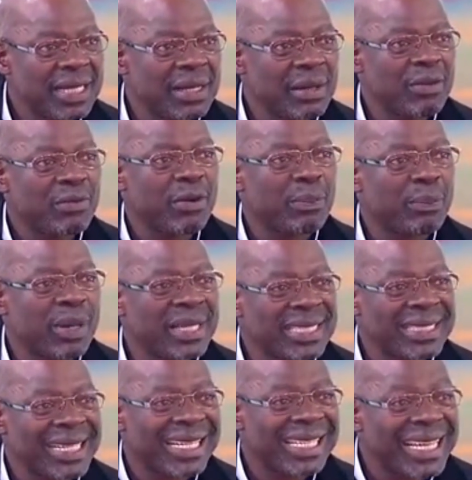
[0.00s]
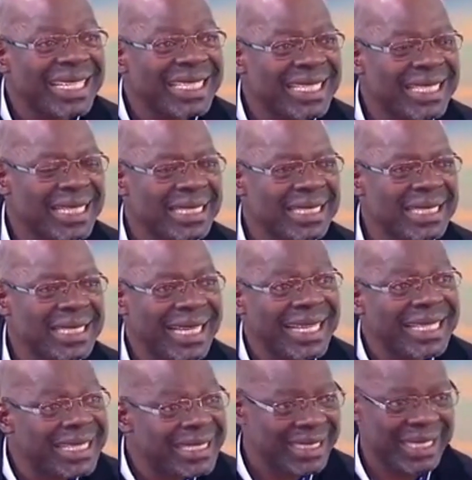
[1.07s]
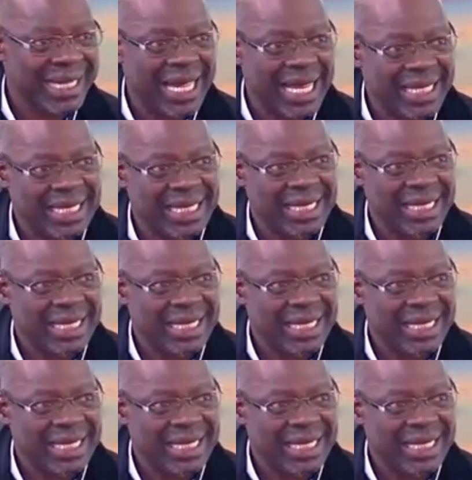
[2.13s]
for personal interest in this regard.